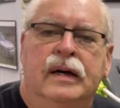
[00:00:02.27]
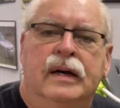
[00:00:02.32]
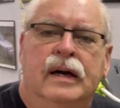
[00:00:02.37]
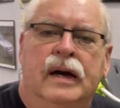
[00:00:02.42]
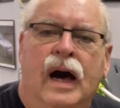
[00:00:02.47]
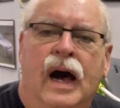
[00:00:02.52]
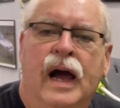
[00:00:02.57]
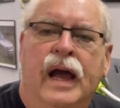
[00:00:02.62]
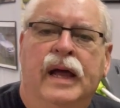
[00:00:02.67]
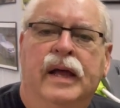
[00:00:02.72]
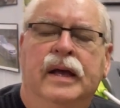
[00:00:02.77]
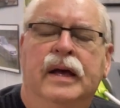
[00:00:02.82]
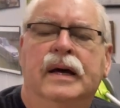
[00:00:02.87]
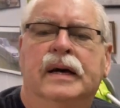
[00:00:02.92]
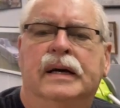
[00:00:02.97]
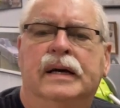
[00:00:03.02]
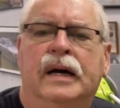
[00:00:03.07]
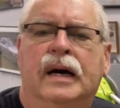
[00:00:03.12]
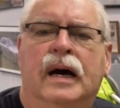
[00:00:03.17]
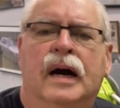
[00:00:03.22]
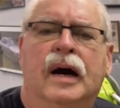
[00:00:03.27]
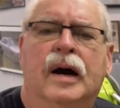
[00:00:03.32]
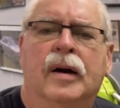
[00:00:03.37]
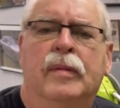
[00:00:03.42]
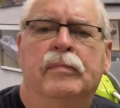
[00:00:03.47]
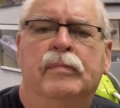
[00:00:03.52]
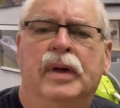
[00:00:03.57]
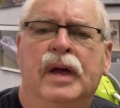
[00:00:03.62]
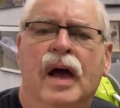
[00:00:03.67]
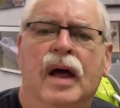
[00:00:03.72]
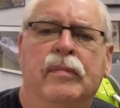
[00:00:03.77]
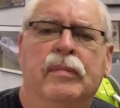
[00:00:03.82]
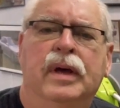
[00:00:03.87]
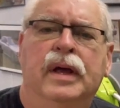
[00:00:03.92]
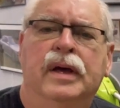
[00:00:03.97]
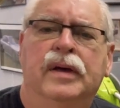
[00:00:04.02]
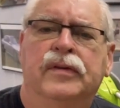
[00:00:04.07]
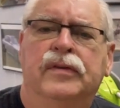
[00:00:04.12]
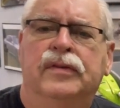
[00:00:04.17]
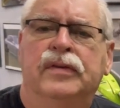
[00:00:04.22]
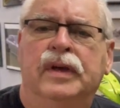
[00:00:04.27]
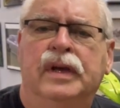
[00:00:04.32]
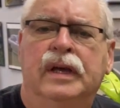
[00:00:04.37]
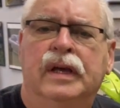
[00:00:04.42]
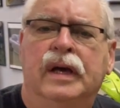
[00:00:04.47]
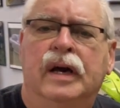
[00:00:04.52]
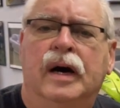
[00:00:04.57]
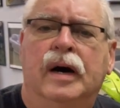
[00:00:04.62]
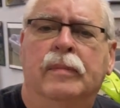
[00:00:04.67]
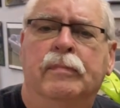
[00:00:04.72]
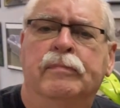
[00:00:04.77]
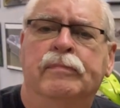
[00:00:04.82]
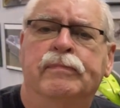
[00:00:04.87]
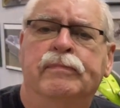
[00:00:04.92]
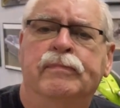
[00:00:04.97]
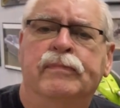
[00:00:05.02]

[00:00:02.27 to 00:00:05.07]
Hi, behind me is the